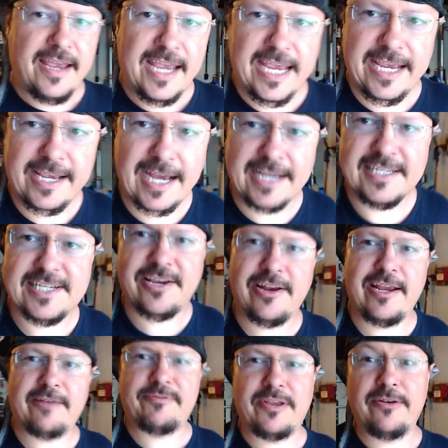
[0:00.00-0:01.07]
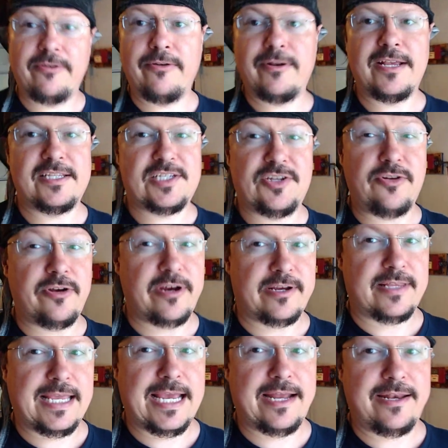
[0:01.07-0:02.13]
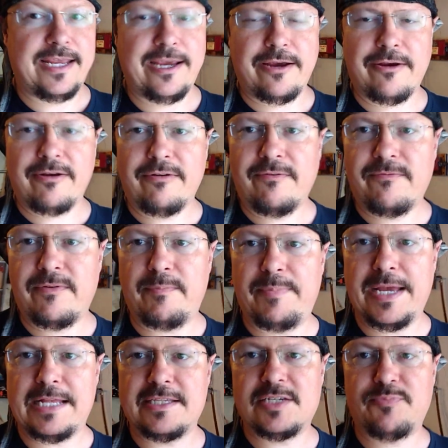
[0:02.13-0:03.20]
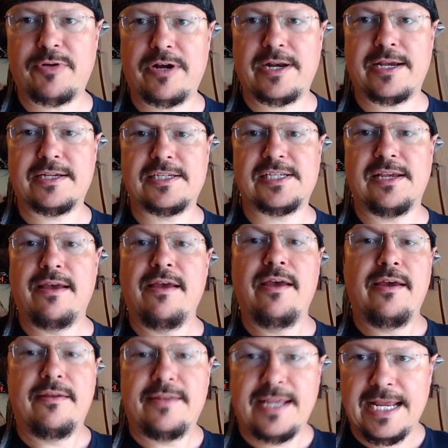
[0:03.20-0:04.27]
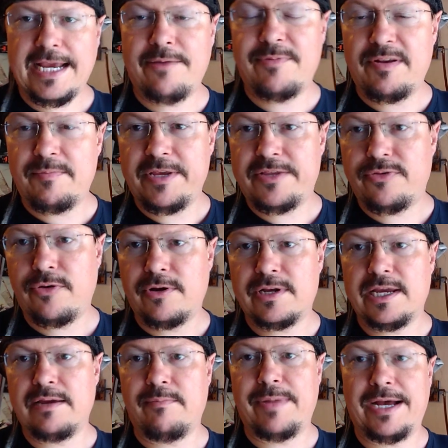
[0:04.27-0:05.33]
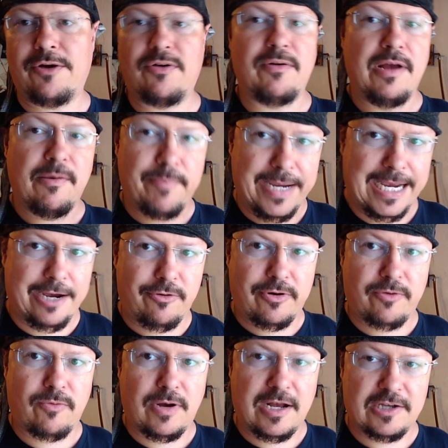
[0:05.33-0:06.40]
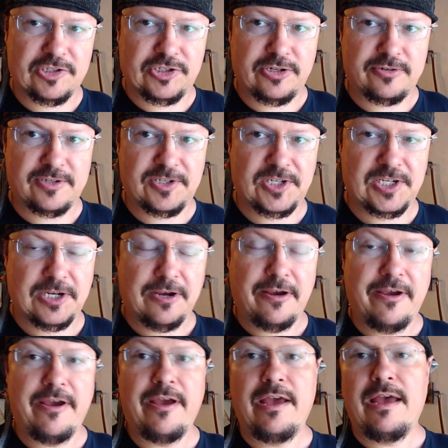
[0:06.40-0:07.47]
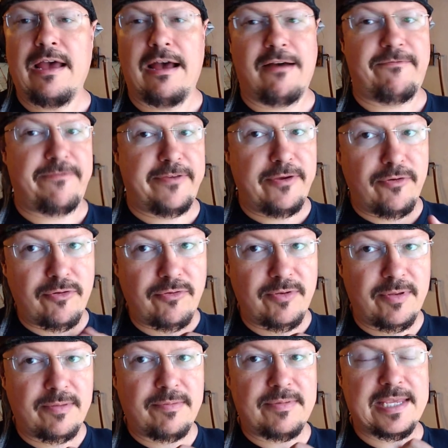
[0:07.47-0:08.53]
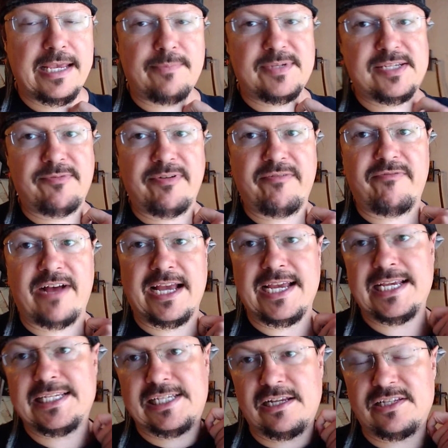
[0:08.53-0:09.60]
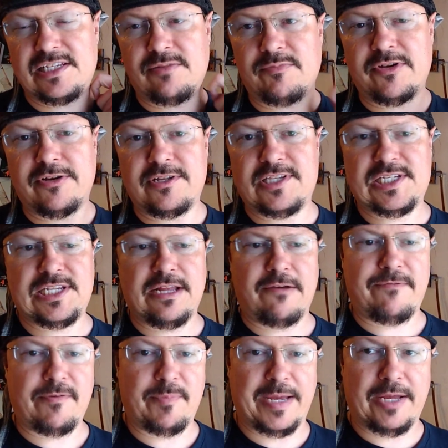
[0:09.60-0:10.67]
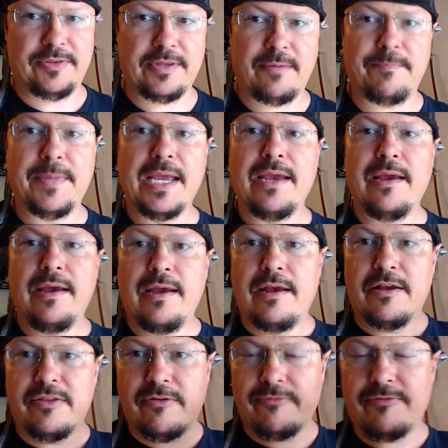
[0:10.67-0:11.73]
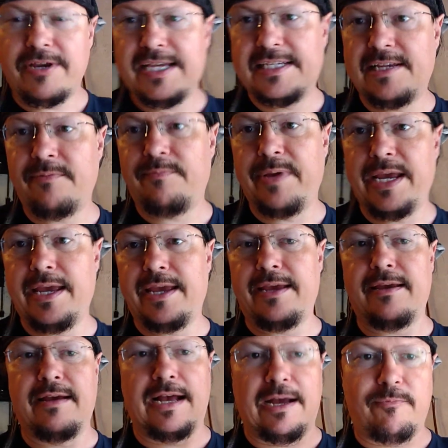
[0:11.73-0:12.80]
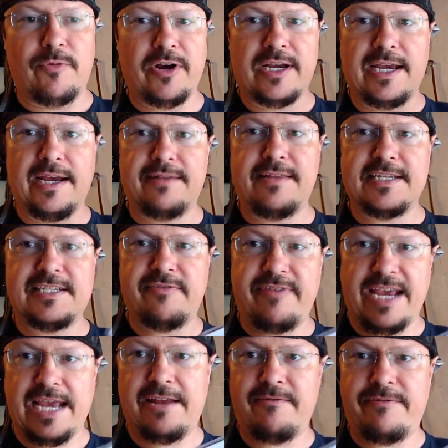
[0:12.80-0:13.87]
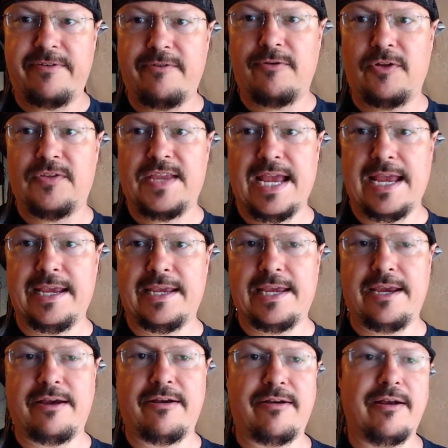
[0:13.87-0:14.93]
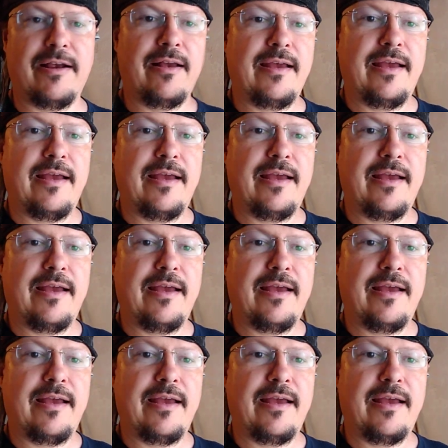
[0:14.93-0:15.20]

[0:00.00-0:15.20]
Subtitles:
Hey guys, good afternoon. It's New York Dan here for Ben's Products. Today I'm going to be talking about power washers. A few tips of advice and some good stuff about them. The reason being, I'm working on this van fuel tank here,